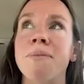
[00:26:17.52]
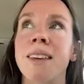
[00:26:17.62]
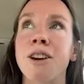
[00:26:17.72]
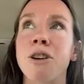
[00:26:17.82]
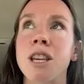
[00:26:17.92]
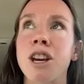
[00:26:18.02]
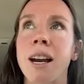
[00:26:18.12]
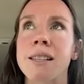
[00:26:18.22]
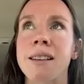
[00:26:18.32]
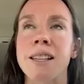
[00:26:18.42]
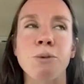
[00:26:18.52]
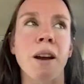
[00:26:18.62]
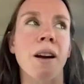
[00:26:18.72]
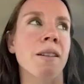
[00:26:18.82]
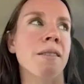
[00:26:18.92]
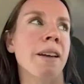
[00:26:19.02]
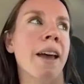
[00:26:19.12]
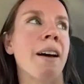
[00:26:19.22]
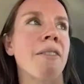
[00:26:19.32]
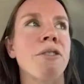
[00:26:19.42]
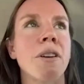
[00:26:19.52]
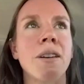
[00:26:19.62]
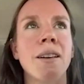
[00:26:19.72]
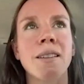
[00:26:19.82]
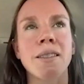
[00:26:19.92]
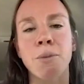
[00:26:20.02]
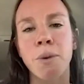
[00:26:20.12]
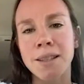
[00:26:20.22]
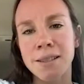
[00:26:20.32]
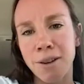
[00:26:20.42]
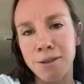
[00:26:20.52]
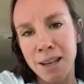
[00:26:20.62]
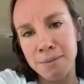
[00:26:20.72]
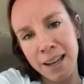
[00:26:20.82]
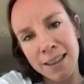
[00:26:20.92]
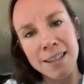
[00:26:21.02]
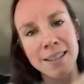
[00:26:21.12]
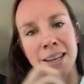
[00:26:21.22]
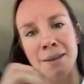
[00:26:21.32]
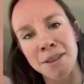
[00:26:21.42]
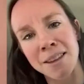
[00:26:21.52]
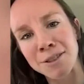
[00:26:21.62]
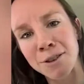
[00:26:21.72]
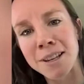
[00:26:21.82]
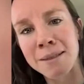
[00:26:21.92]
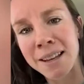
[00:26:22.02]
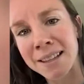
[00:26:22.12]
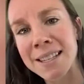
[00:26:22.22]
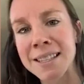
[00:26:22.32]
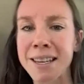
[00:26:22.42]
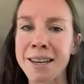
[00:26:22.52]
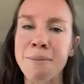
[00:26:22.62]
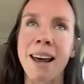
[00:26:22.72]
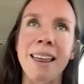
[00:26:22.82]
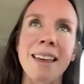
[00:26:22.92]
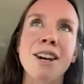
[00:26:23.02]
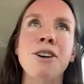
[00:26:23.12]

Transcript: in the United States we have the West Coast teams like this team, and the East Coast teams like this team, and I